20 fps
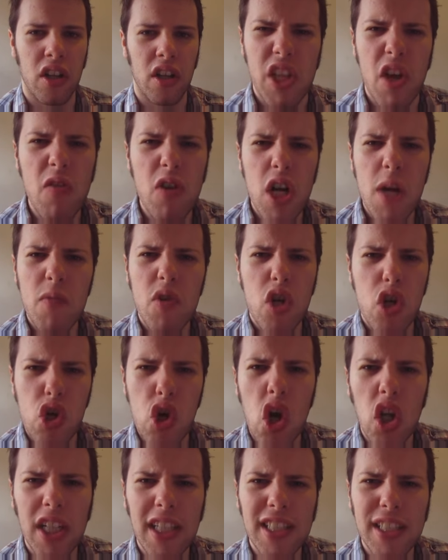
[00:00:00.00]
But don't come
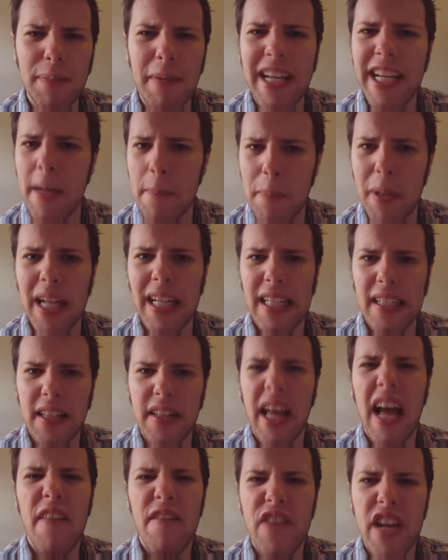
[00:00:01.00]
crawling to me complaining
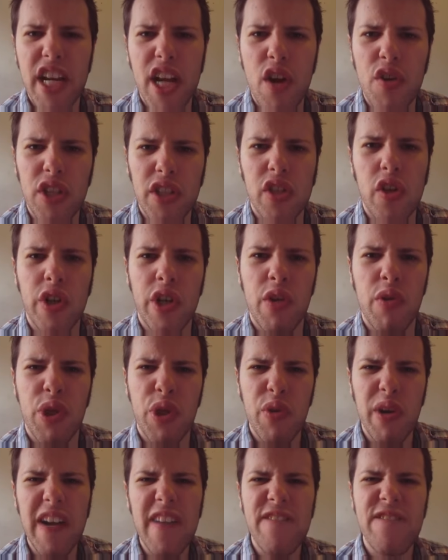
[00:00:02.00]
that that video that took you
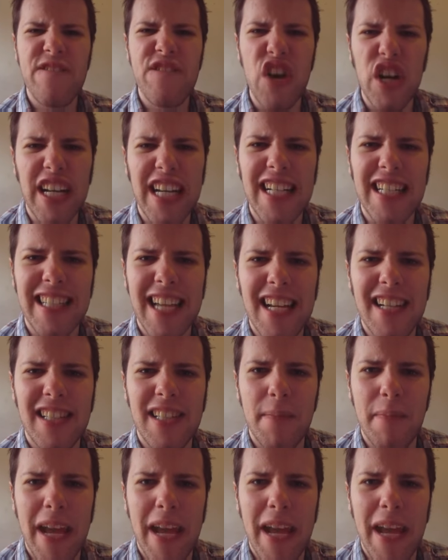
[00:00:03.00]
3 fucking days